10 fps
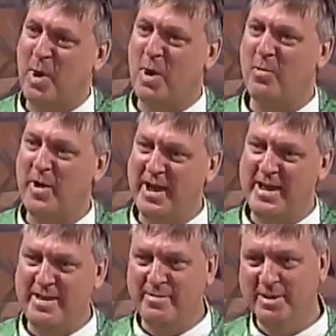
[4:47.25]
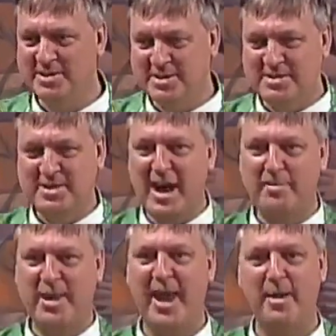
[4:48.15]
partway evil. It's a
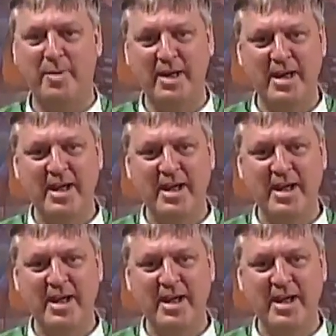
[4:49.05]
stopgap.